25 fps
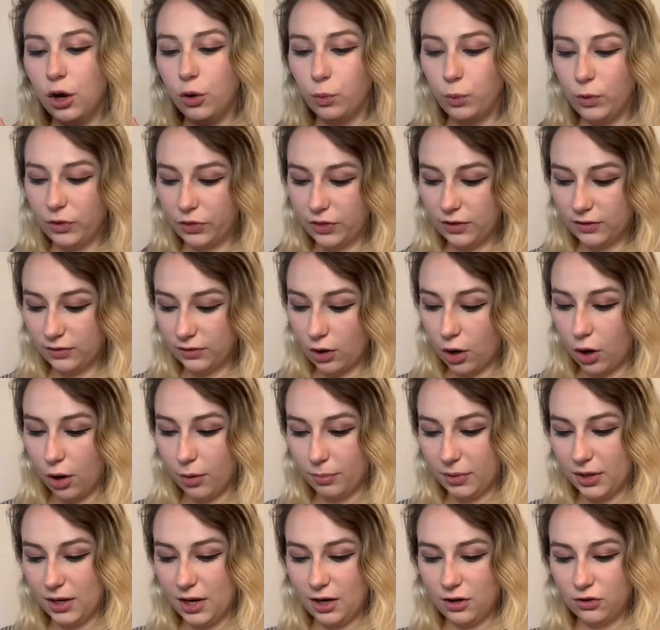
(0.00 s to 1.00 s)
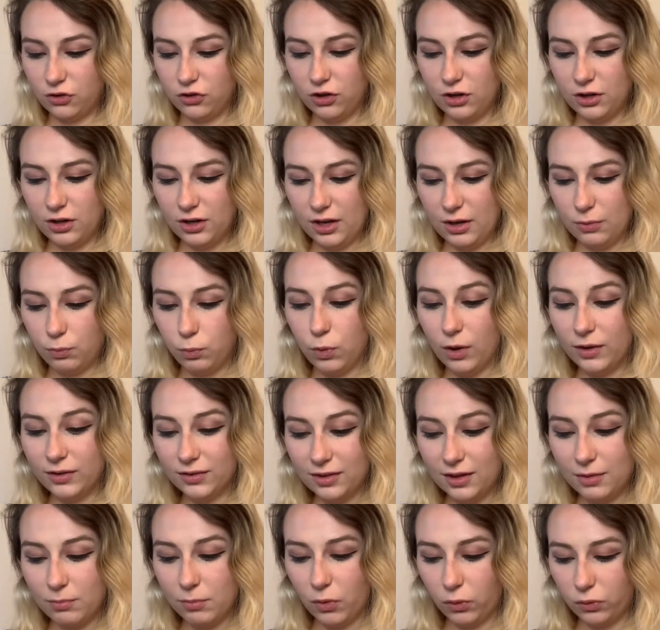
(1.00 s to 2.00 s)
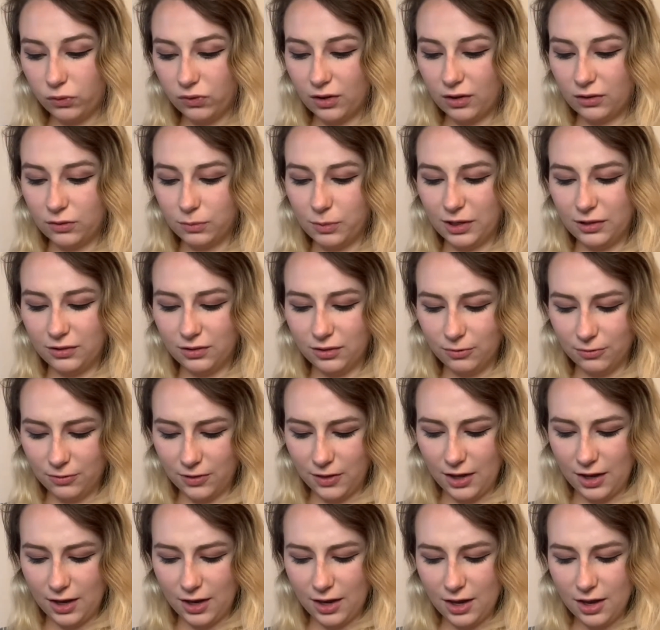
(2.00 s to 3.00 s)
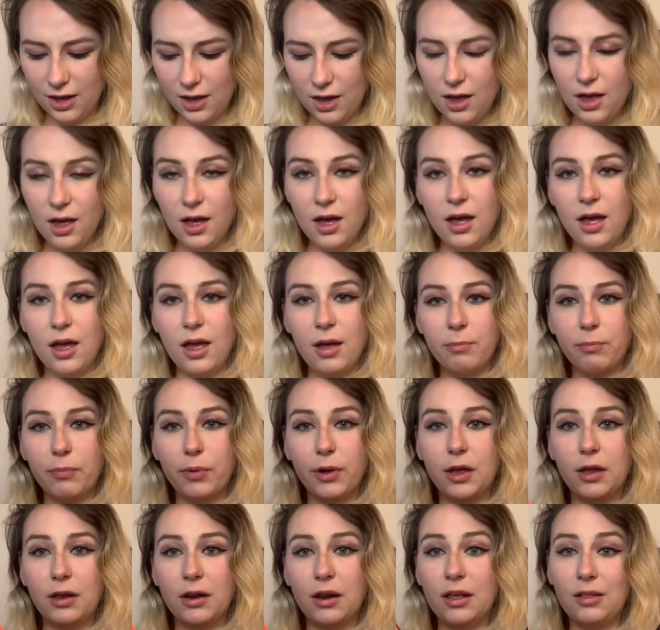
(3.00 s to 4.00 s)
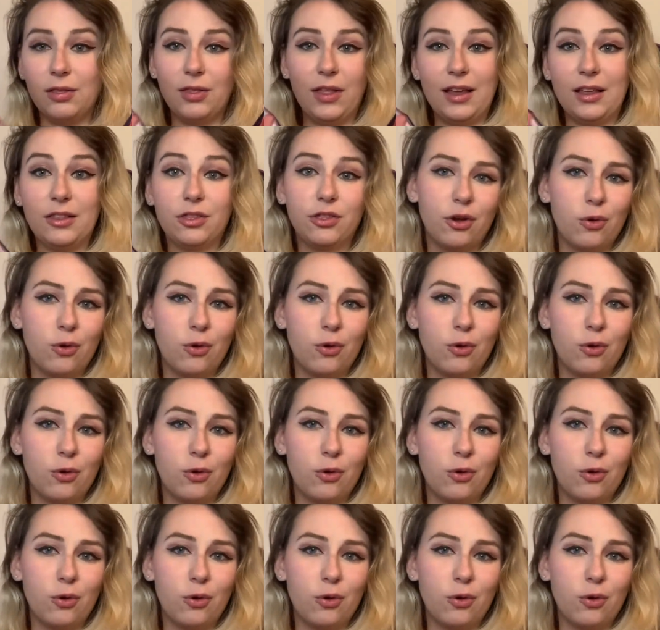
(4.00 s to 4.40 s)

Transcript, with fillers: with this combination. It was the most expensive thing, but like the